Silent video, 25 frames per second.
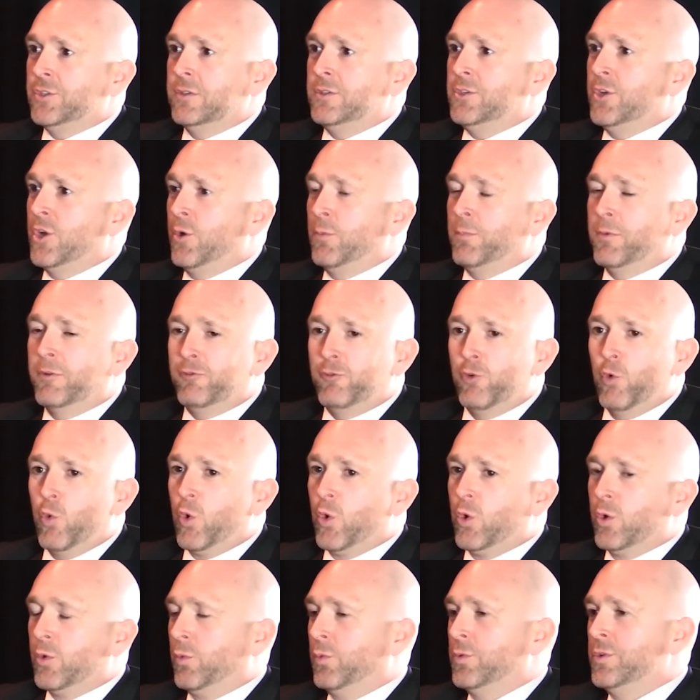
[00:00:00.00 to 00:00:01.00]

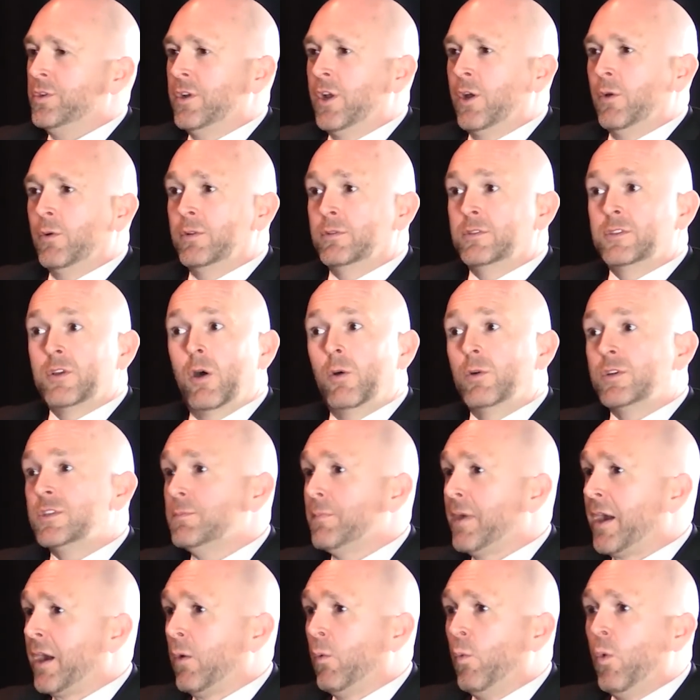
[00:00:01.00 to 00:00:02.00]
Before, it was always
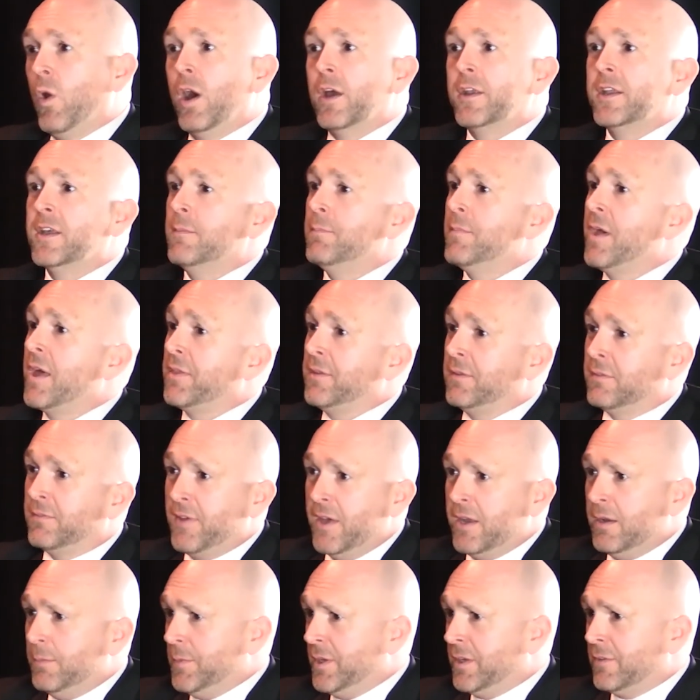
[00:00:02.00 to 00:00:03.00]
marijuana and
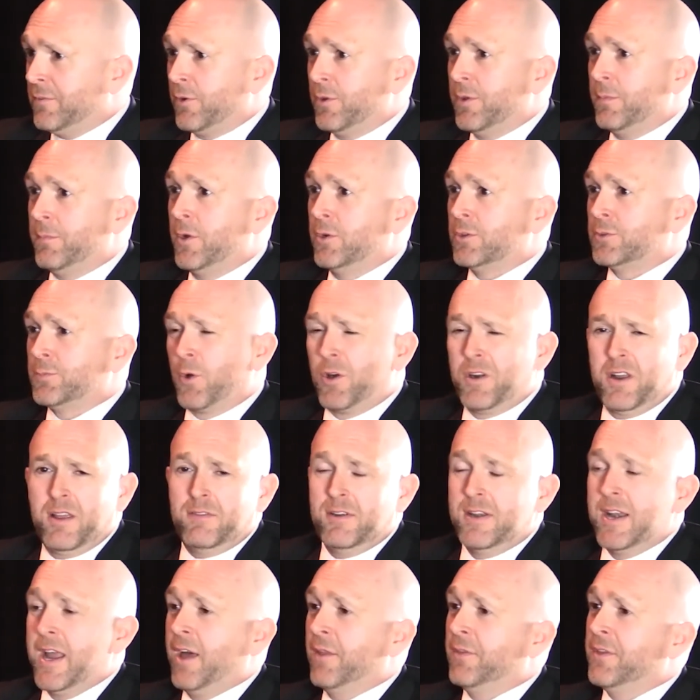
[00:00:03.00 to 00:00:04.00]
methamphetamine for the most part. Every
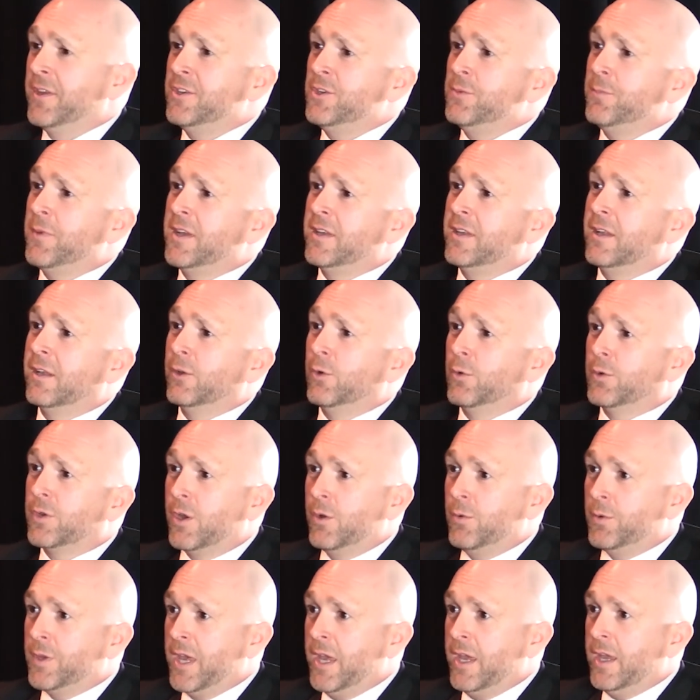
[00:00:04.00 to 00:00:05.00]
now and then you may get a little
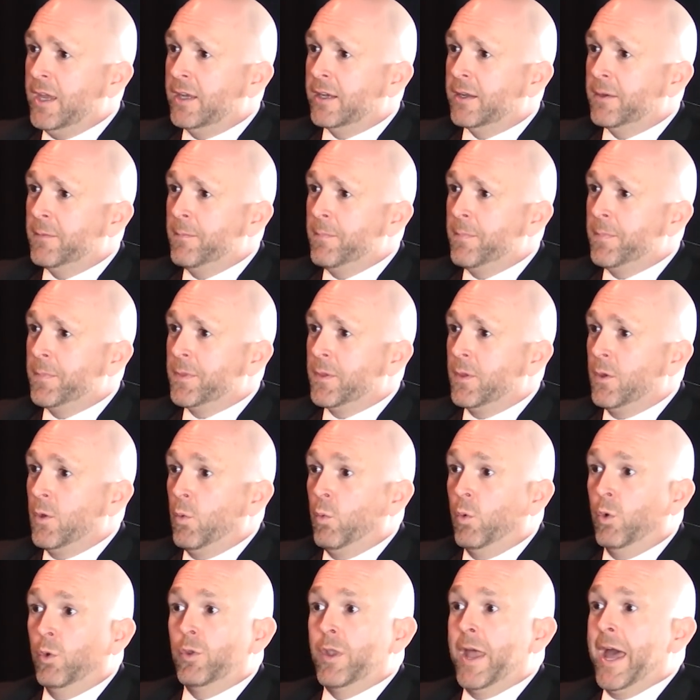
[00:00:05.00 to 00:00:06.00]
cocaine.
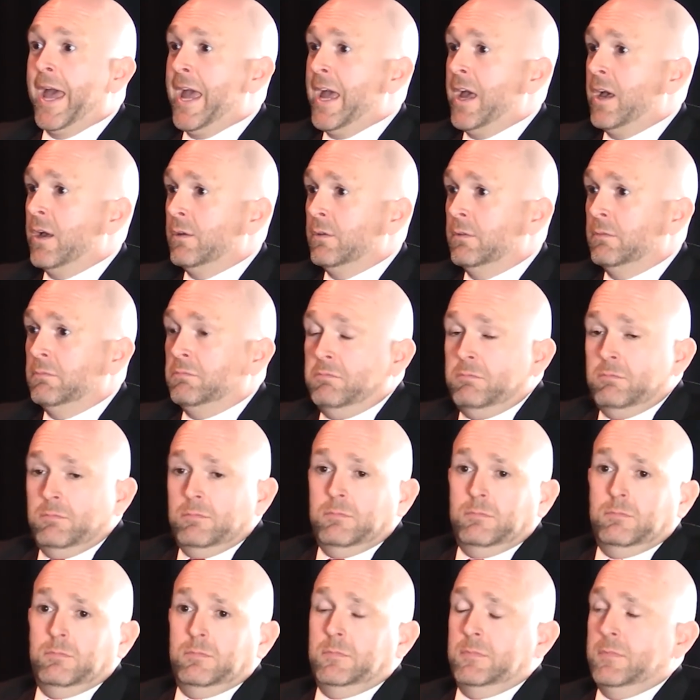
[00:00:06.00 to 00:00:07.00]
Well, now
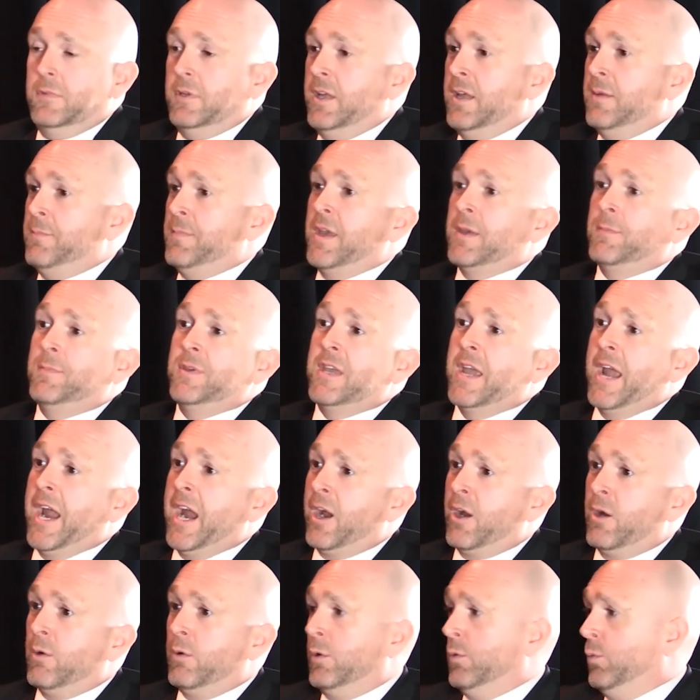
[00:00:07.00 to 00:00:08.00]
it may be
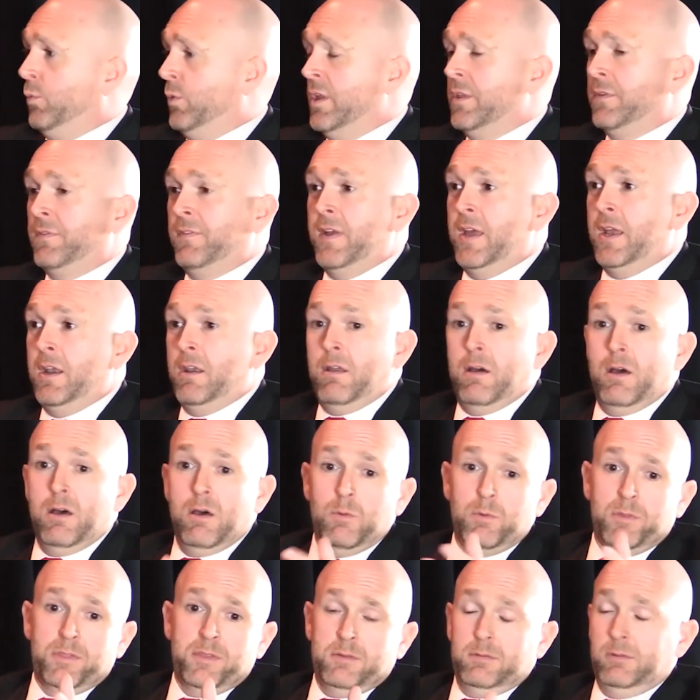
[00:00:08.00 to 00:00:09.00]
heroin with fentanyl,
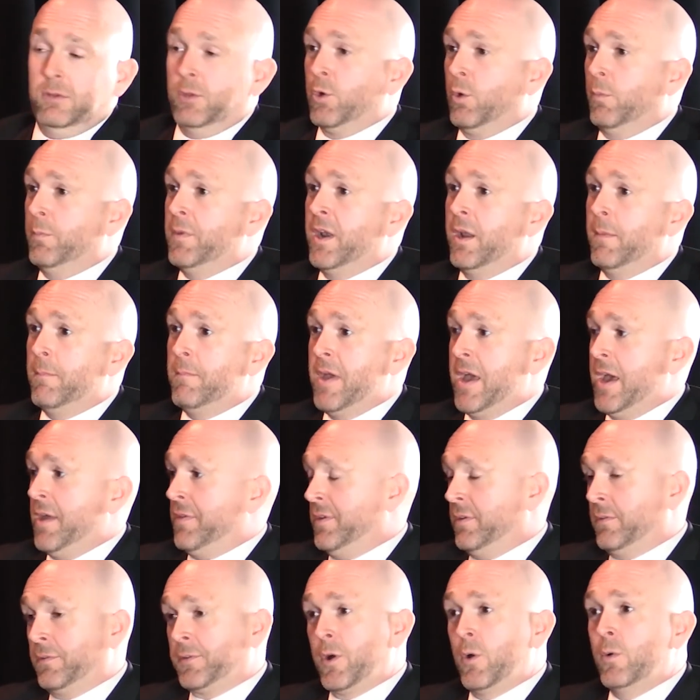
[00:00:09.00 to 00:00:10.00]
with a little bit of meth,
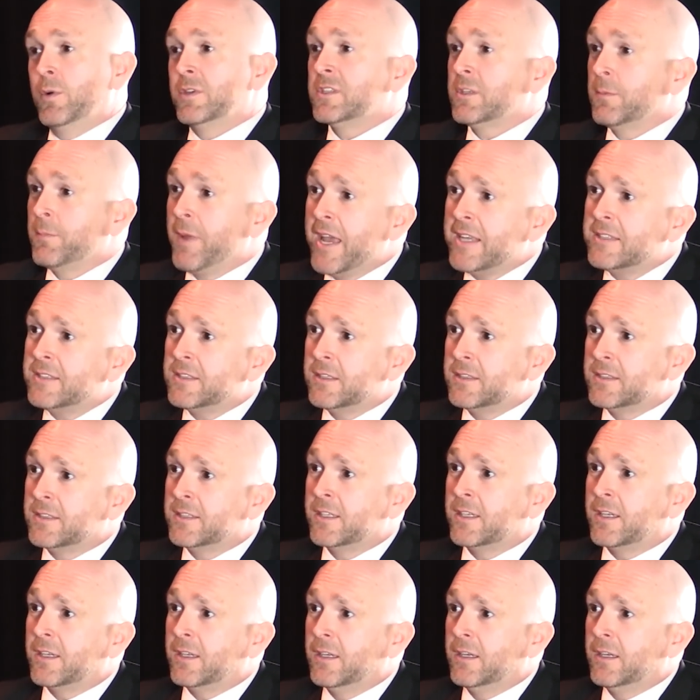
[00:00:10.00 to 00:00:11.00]
and throw in some ecstasy.